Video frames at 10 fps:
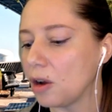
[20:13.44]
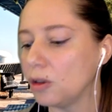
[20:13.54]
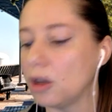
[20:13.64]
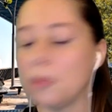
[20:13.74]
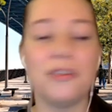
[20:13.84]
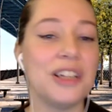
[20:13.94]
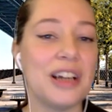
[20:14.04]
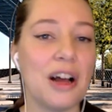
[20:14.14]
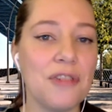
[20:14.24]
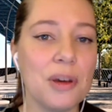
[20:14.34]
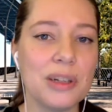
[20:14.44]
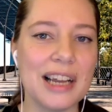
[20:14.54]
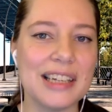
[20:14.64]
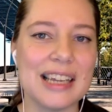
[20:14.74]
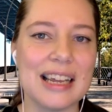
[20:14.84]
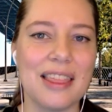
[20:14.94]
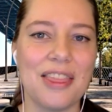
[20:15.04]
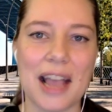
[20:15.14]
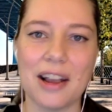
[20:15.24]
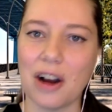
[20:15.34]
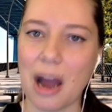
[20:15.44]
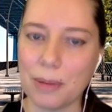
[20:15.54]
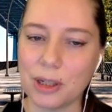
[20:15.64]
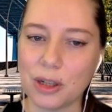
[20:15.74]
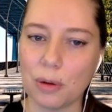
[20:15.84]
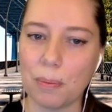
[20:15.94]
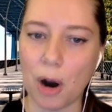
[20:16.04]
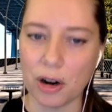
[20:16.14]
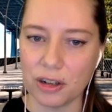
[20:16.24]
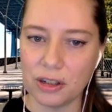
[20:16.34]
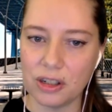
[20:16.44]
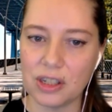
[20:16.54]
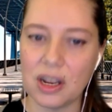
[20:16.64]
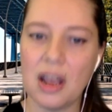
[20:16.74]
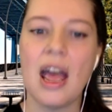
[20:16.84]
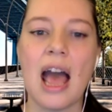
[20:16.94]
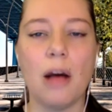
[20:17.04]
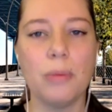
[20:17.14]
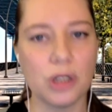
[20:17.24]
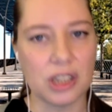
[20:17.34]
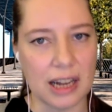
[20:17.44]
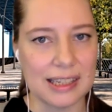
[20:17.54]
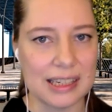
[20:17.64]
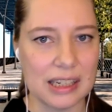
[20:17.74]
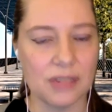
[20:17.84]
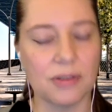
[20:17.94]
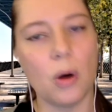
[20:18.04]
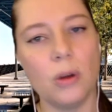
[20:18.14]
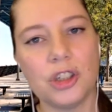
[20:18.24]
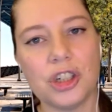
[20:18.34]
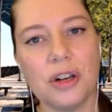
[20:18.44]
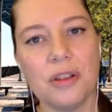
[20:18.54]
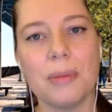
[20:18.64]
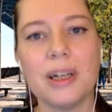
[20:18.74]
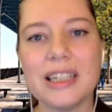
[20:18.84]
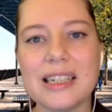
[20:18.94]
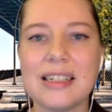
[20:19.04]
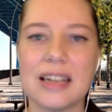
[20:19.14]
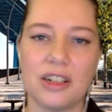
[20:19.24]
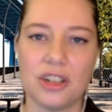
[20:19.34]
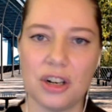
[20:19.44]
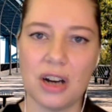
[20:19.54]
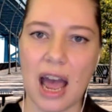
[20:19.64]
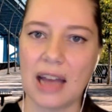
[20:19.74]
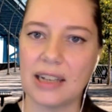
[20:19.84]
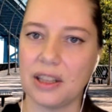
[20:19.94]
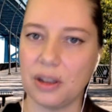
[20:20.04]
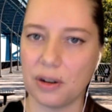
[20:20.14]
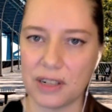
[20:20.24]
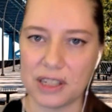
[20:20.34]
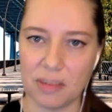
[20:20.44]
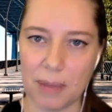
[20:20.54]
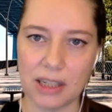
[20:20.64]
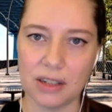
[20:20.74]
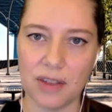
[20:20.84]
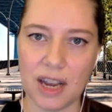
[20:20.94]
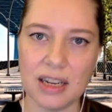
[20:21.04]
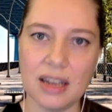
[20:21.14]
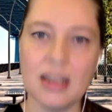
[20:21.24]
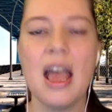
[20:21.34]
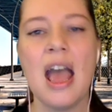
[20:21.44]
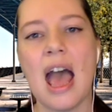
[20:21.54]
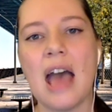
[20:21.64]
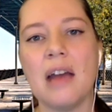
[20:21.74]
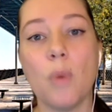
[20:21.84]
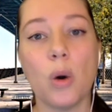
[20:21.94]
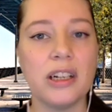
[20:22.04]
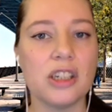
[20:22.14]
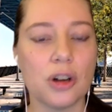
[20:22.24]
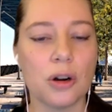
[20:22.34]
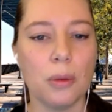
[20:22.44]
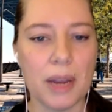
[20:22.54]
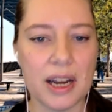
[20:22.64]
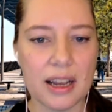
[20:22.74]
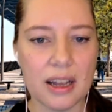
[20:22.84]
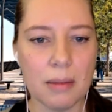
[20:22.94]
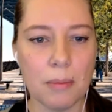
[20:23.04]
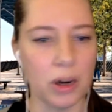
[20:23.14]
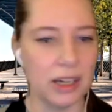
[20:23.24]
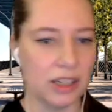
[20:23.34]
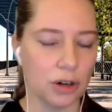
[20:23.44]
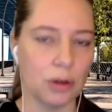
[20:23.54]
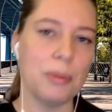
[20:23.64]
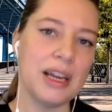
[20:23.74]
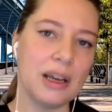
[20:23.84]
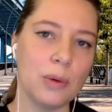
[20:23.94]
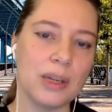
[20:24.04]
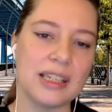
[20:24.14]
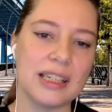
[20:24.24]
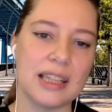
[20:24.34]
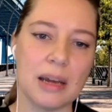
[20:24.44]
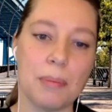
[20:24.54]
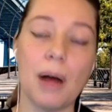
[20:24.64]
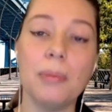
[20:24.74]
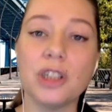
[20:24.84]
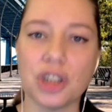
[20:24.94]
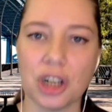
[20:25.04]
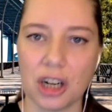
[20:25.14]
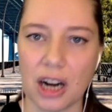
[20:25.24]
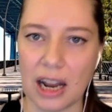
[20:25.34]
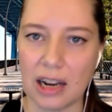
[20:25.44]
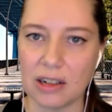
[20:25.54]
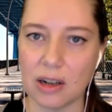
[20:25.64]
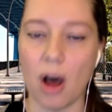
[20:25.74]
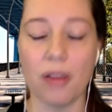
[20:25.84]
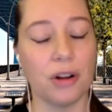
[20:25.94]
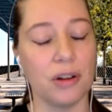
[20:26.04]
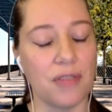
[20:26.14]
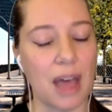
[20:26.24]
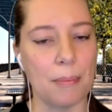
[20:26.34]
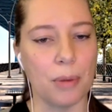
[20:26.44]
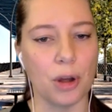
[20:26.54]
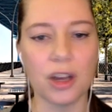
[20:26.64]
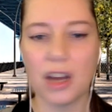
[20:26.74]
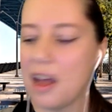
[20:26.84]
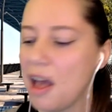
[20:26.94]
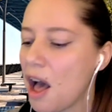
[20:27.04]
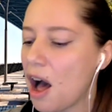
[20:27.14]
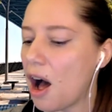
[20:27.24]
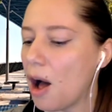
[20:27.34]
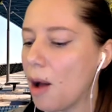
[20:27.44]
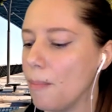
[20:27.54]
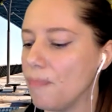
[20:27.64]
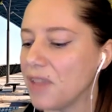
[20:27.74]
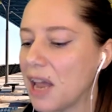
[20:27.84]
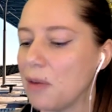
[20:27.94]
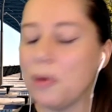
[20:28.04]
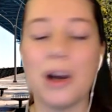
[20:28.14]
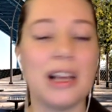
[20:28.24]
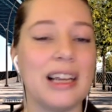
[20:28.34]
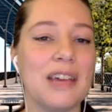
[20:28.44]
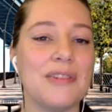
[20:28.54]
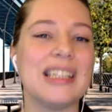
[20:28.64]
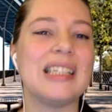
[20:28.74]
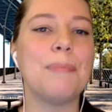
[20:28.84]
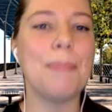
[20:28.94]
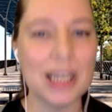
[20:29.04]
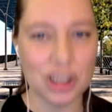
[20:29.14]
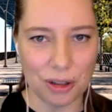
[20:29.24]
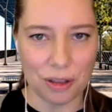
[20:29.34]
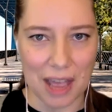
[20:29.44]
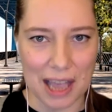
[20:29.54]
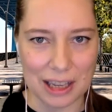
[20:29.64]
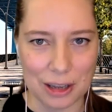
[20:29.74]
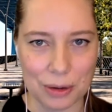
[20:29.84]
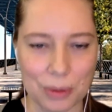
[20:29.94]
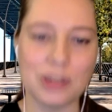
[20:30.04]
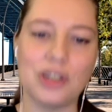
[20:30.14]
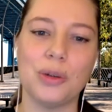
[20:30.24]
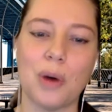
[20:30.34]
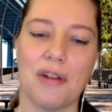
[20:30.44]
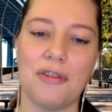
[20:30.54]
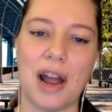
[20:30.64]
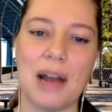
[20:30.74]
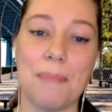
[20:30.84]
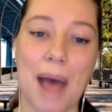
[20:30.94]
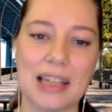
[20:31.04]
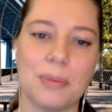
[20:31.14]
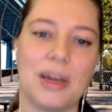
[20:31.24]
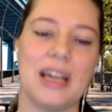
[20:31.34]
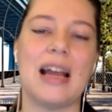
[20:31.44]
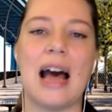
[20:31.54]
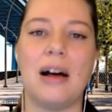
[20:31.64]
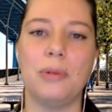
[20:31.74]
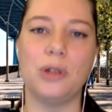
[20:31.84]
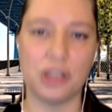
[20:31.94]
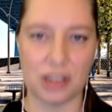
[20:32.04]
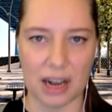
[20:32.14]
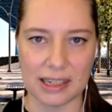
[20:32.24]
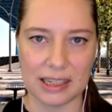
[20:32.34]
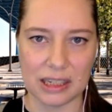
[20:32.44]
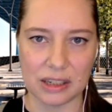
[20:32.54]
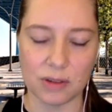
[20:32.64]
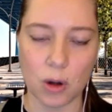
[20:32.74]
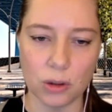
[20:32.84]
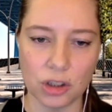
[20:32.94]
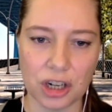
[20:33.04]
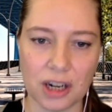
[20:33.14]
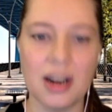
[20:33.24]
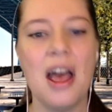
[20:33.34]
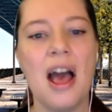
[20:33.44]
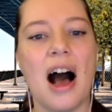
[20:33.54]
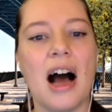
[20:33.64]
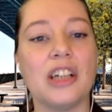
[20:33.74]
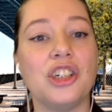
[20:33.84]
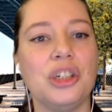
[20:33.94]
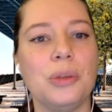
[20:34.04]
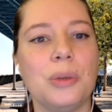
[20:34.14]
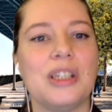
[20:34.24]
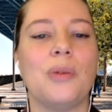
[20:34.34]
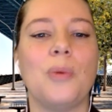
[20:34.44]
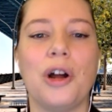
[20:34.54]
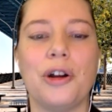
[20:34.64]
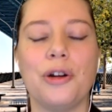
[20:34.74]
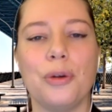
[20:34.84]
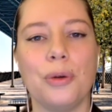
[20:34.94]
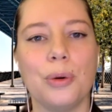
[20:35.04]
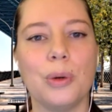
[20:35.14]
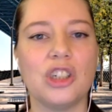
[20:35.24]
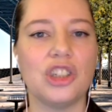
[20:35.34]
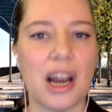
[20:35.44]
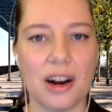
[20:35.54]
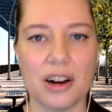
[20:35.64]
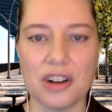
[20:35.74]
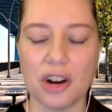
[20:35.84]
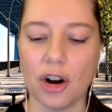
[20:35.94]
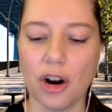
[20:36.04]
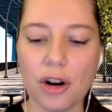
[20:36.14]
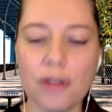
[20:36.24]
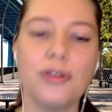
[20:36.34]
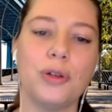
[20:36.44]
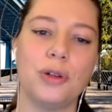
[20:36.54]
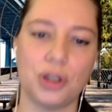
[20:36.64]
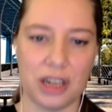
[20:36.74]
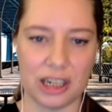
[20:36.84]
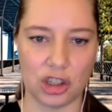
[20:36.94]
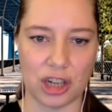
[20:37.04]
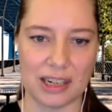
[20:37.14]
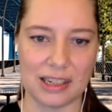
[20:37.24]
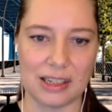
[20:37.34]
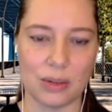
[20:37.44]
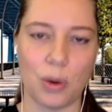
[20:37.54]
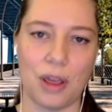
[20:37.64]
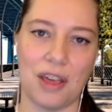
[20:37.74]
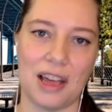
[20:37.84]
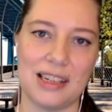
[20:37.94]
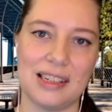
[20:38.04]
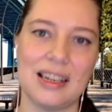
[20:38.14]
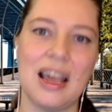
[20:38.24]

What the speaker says: Global Philadelphia would like to thank our episode partners, Al Bustan Seeds of Culture, the Middle East Center at the University of Pennsylvania, and Morning Circle Media. Morning Circle Media was the publisher and author of that book. And we want to give a special thank you to our friend Basma at Al Bustan Seeds of Culture. She was the one who shared her food traditions with us